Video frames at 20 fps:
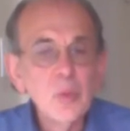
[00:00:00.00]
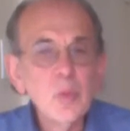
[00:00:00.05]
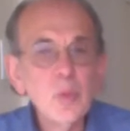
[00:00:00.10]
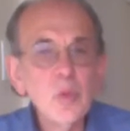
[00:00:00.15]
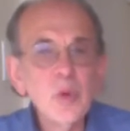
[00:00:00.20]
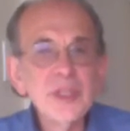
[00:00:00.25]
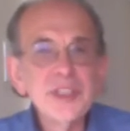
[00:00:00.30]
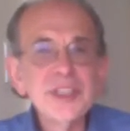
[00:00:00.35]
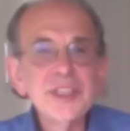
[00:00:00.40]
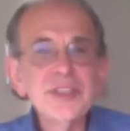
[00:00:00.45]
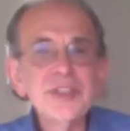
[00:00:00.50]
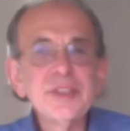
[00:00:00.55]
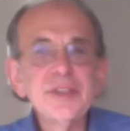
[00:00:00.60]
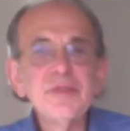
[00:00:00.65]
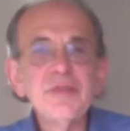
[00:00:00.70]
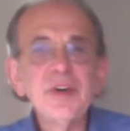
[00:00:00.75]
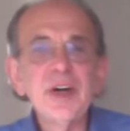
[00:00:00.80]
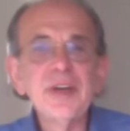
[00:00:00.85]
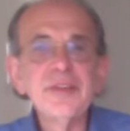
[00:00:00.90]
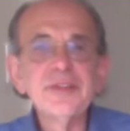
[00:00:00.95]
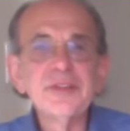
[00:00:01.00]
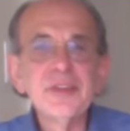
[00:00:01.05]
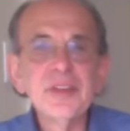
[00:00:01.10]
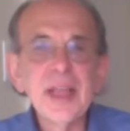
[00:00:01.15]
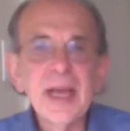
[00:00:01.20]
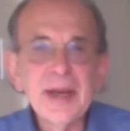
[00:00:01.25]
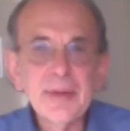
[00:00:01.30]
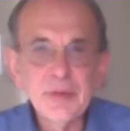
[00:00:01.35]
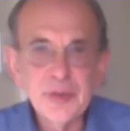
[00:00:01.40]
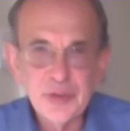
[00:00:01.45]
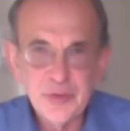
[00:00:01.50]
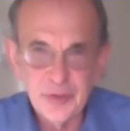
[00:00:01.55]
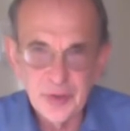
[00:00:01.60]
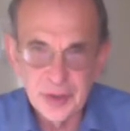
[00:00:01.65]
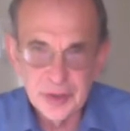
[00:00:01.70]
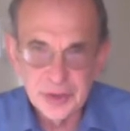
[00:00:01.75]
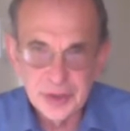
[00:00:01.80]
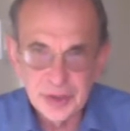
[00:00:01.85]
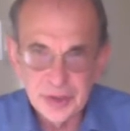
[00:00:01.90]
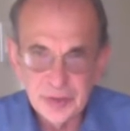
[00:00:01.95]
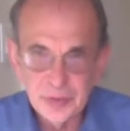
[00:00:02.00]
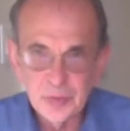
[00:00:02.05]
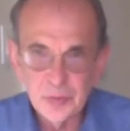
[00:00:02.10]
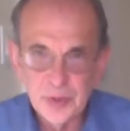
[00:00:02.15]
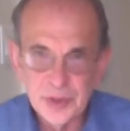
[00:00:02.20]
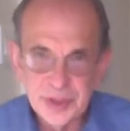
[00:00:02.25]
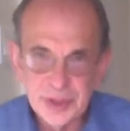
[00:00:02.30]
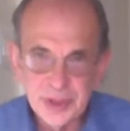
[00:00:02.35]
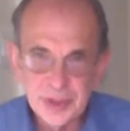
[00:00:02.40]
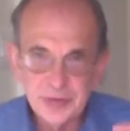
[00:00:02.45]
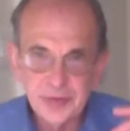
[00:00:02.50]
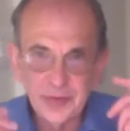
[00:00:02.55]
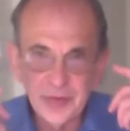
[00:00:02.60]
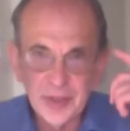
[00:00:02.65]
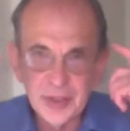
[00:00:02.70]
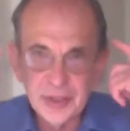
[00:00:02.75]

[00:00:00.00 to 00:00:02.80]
which involves language function, which is